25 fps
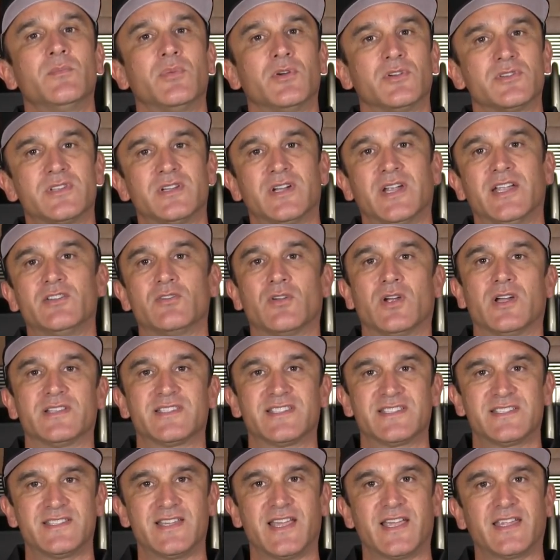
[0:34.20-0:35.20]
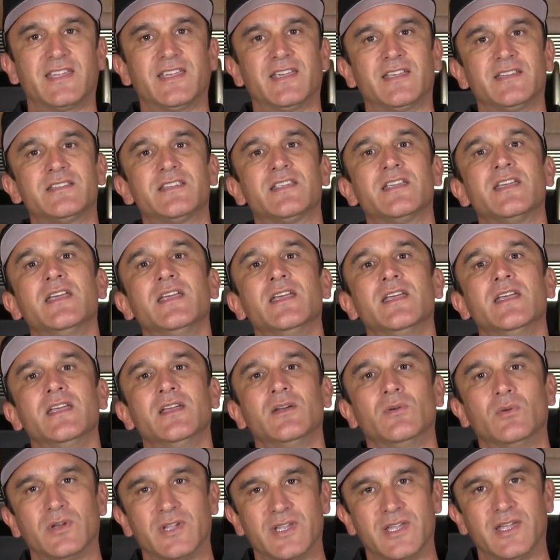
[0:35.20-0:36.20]
Person I draw second
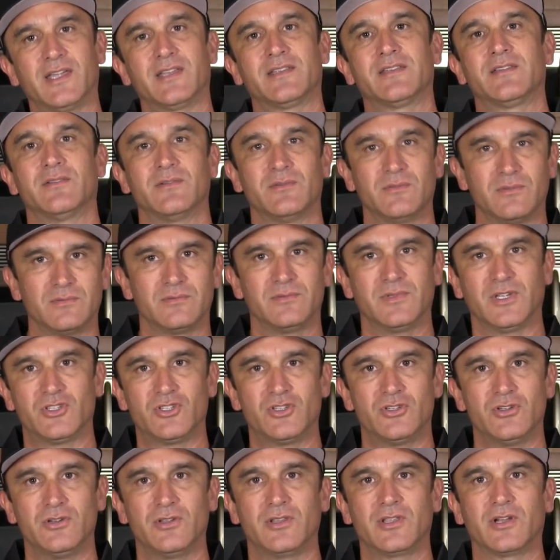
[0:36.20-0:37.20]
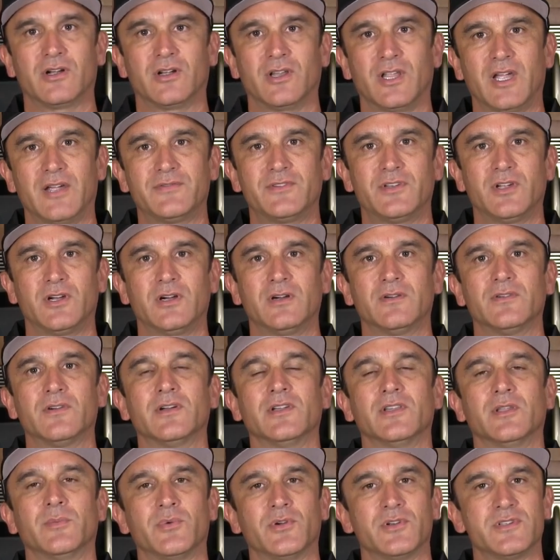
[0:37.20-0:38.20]
will get the two that are left
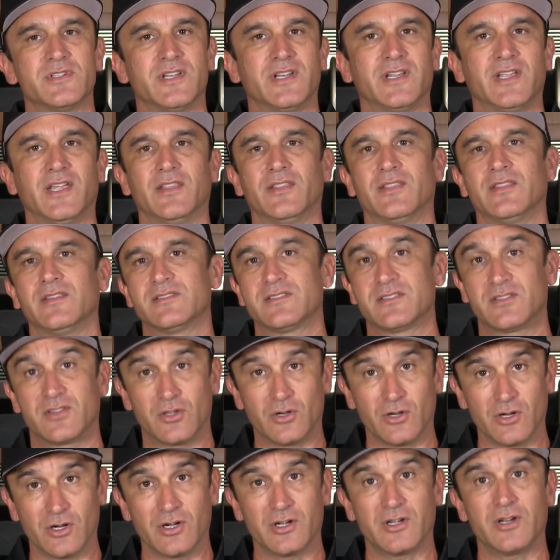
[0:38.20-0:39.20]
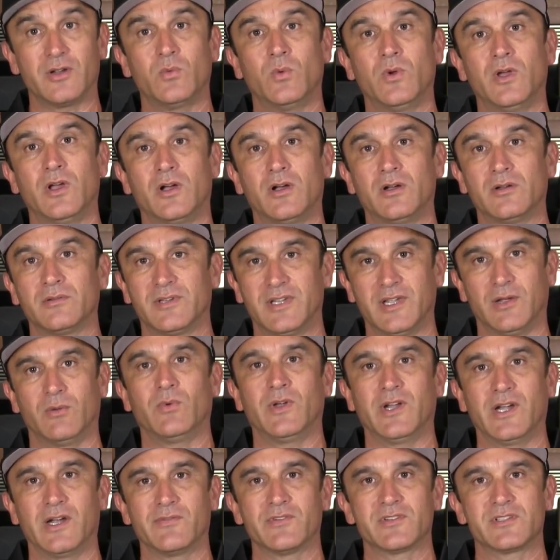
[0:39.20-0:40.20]
over, and the person that gets third will get
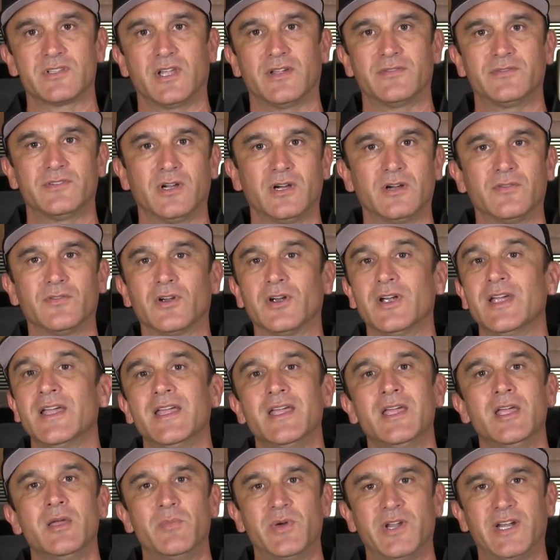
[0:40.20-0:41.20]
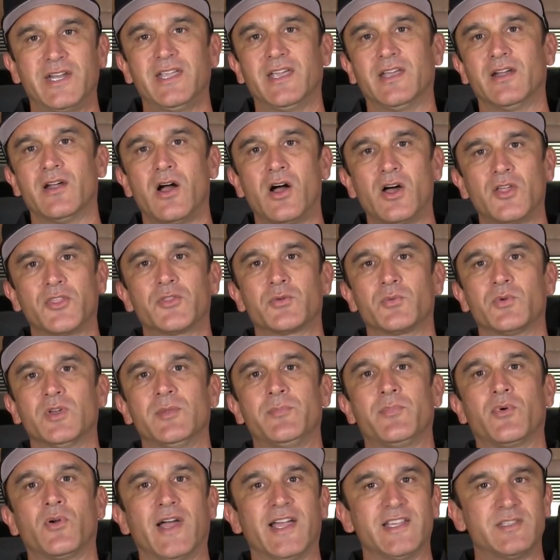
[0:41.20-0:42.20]
whatever's left over. But again, all
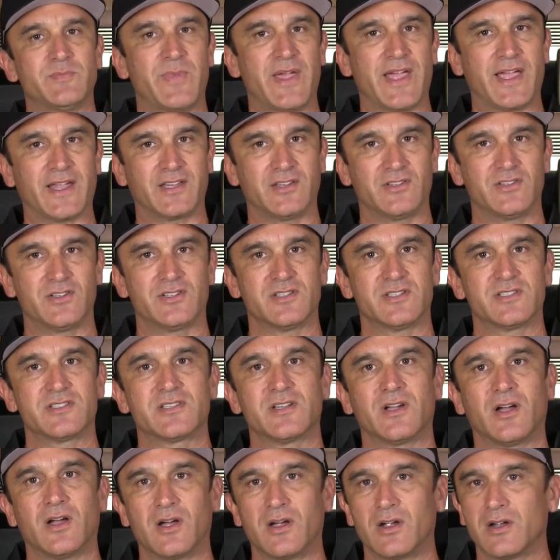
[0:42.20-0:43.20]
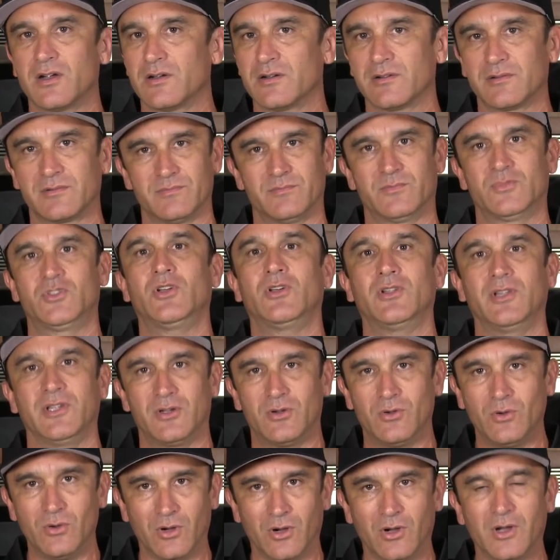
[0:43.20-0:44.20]
three prize packages are totally
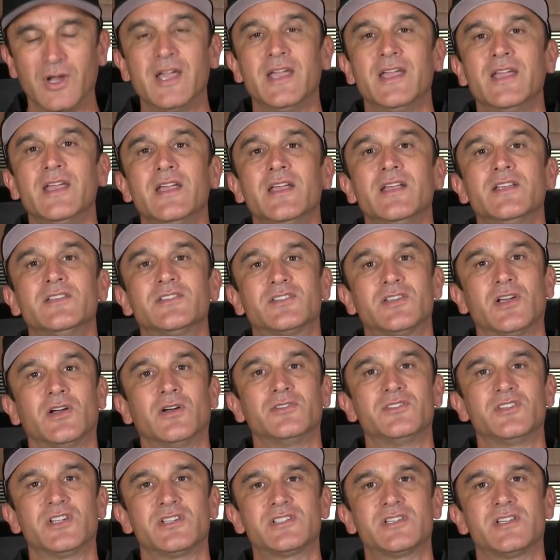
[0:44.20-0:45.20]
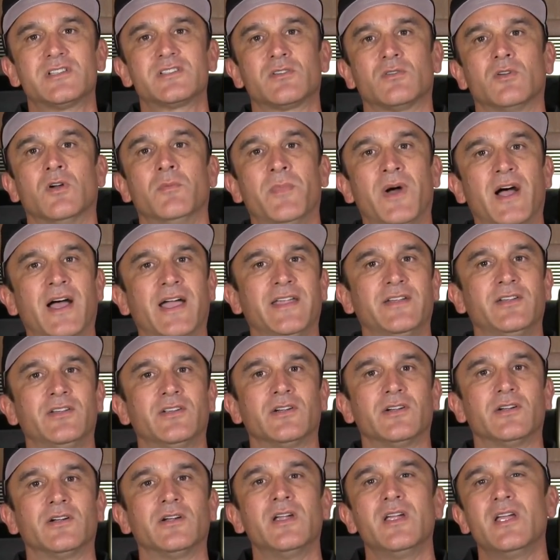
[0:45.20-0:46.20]
cool. So just as a
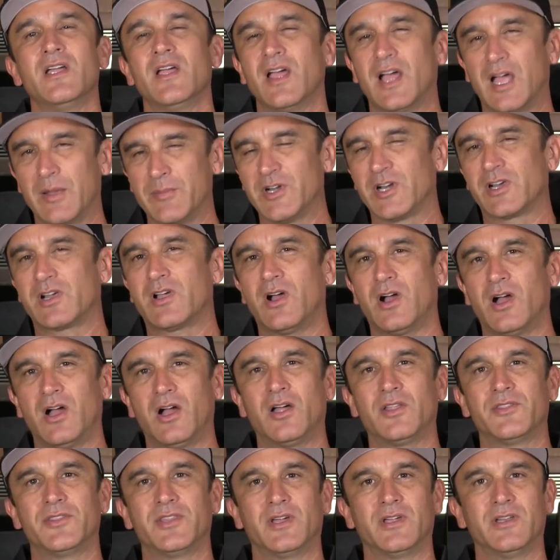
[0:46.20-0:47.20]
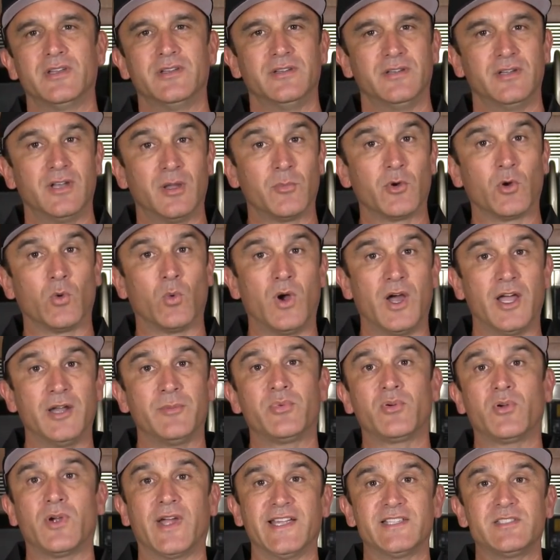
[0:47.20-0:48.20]
reminder, I'm gonna call the number
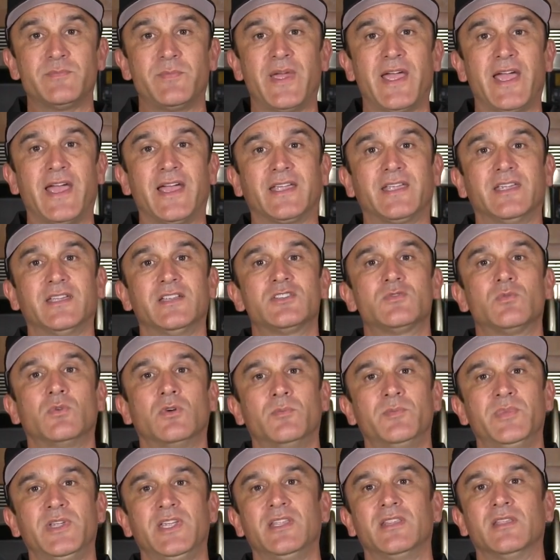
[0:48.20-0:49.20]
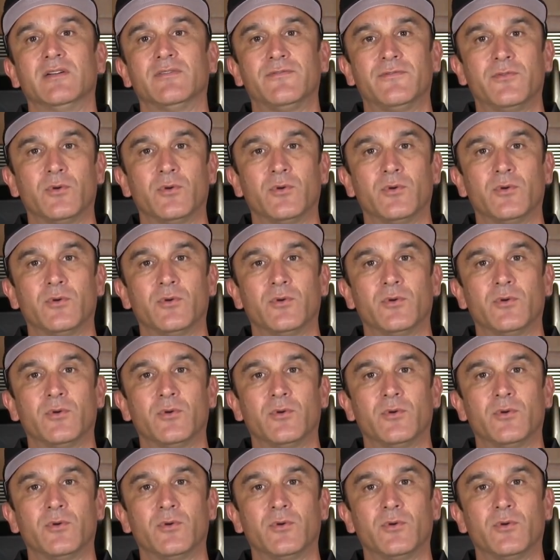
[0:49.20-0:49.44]
one price package will be the